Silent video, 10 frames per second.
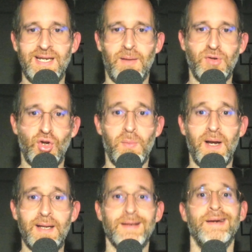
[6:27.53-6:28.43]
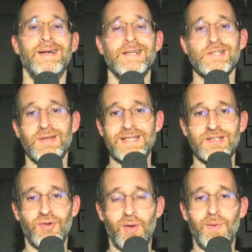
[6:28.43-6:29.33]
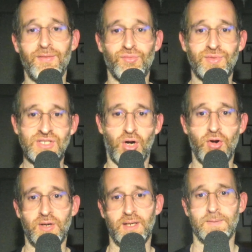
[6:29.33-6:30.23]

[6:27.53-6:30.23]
Now I'm going to go buy it. So that's a great way of retargeting.